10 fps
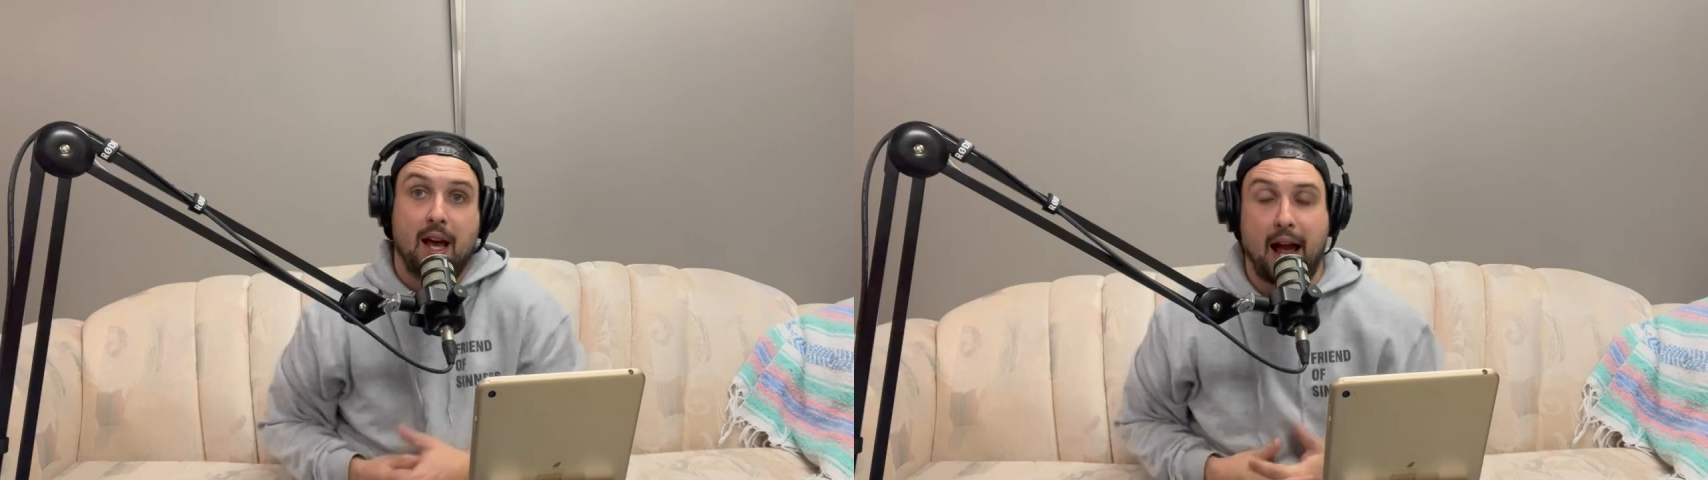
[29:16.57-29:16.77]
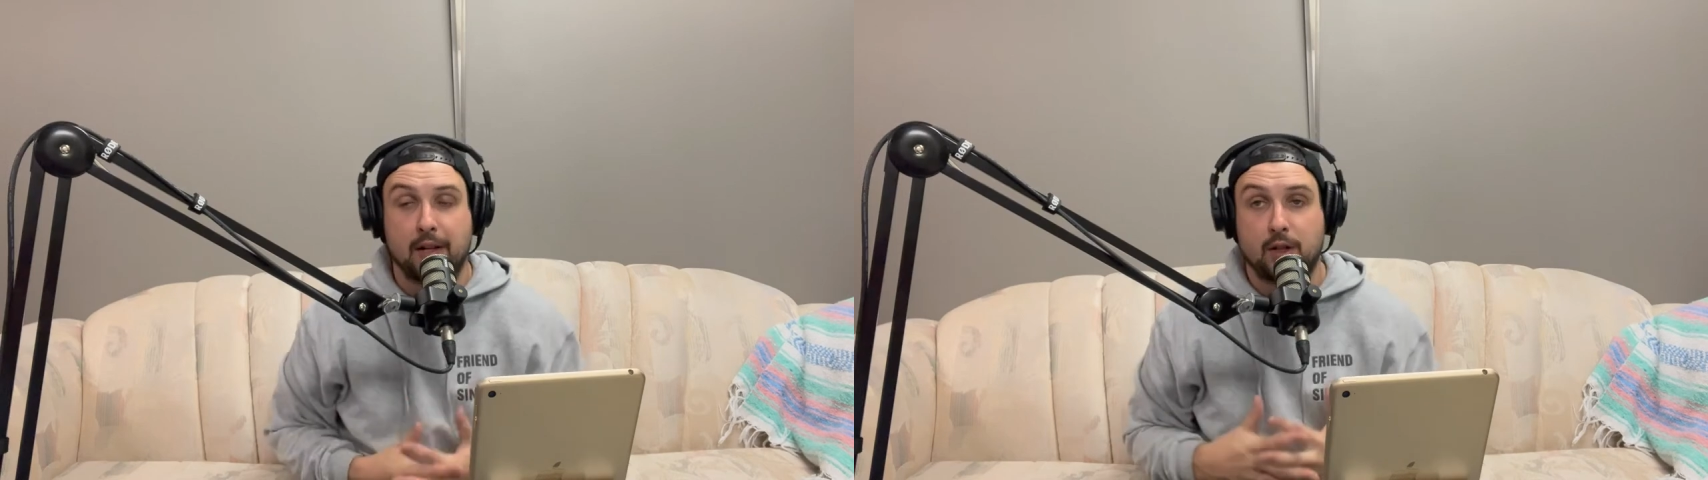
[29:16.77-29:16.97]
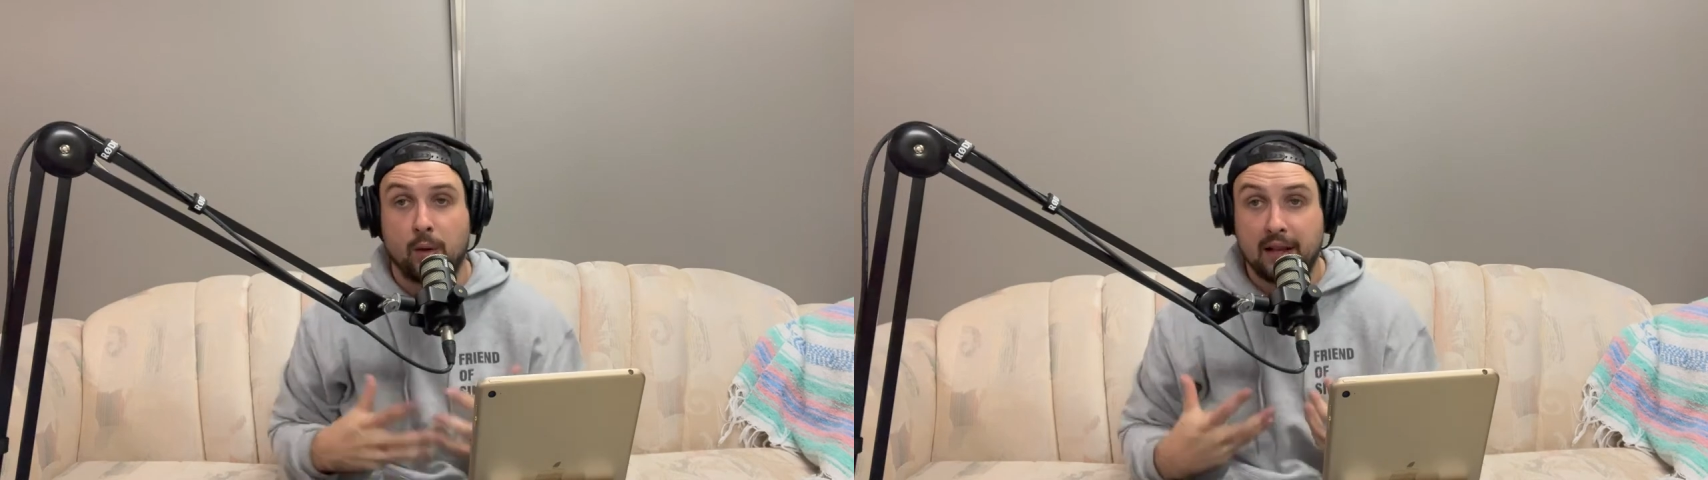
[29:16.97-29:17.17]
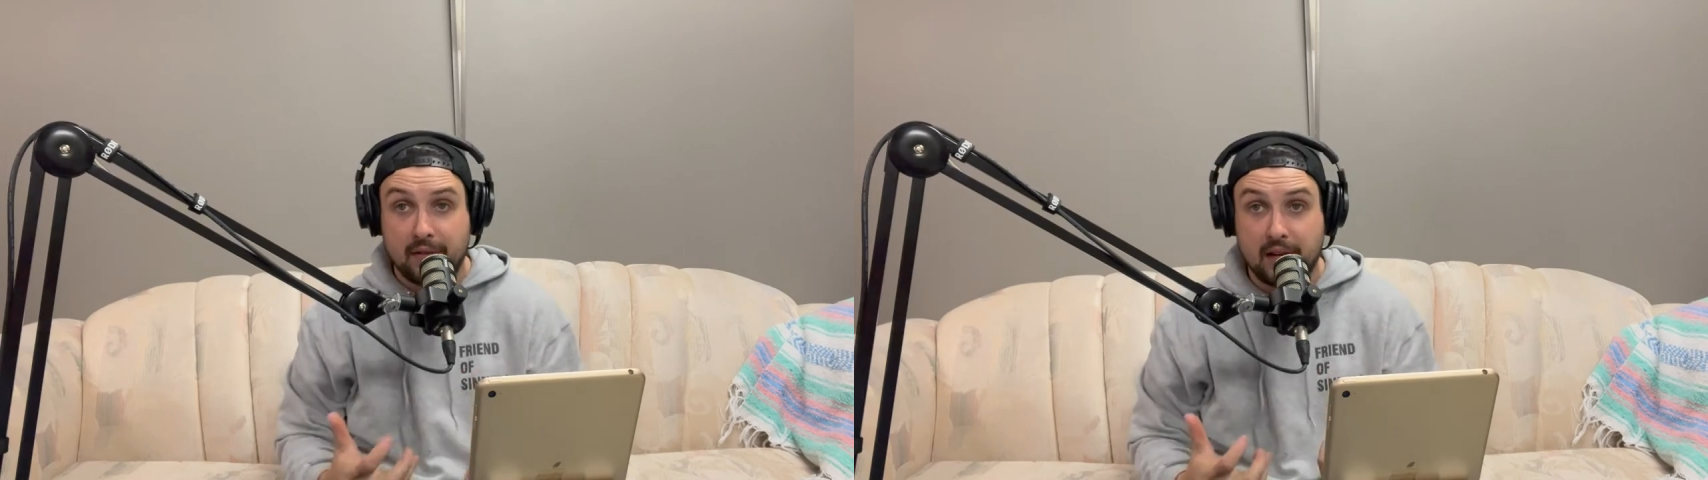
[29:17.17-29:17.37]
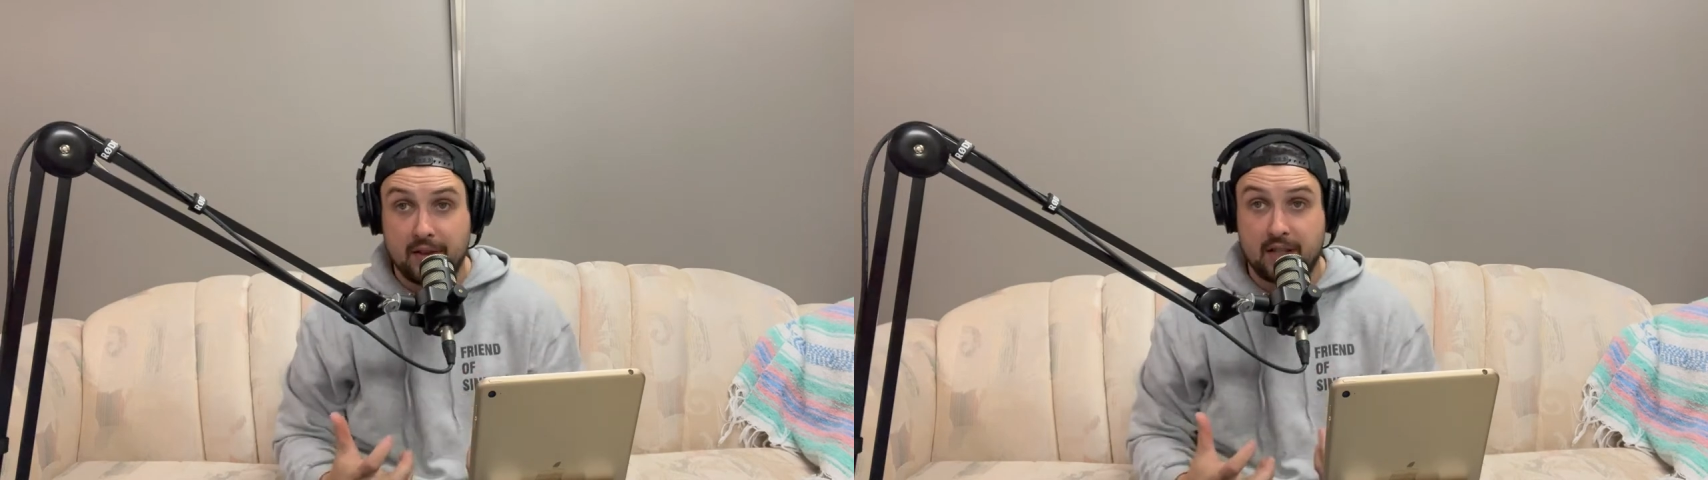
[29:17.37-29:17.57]
And so we're
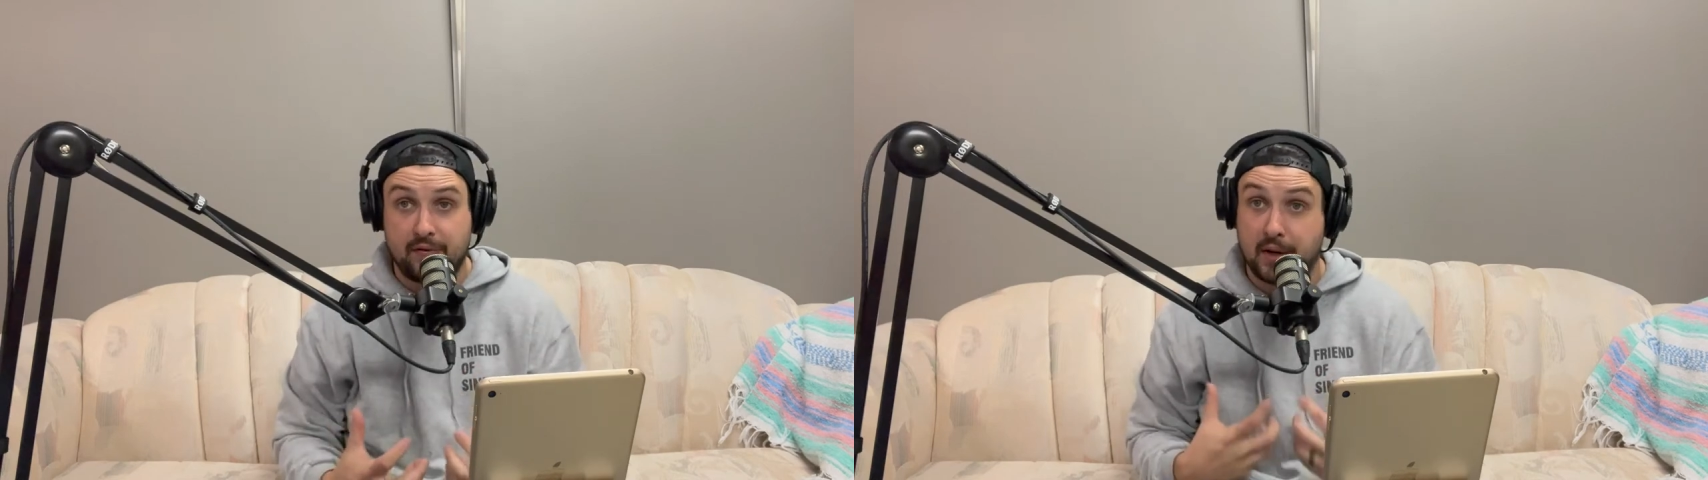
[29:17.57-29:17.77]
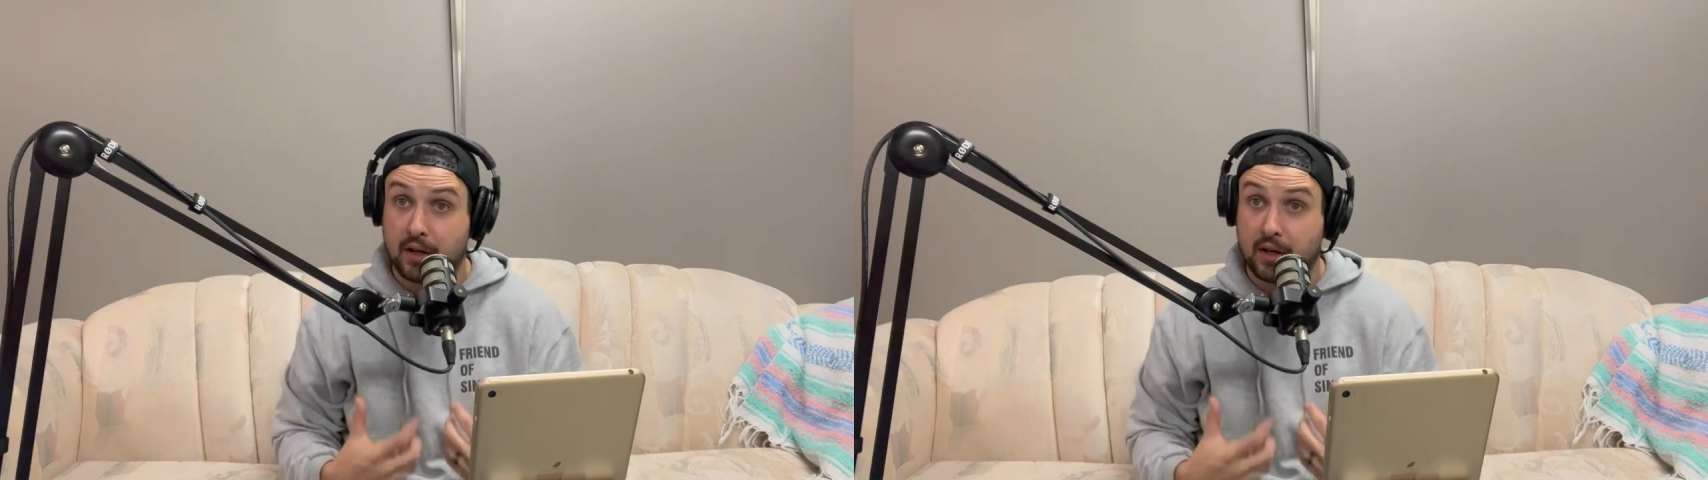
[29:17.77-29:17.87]
living in this fear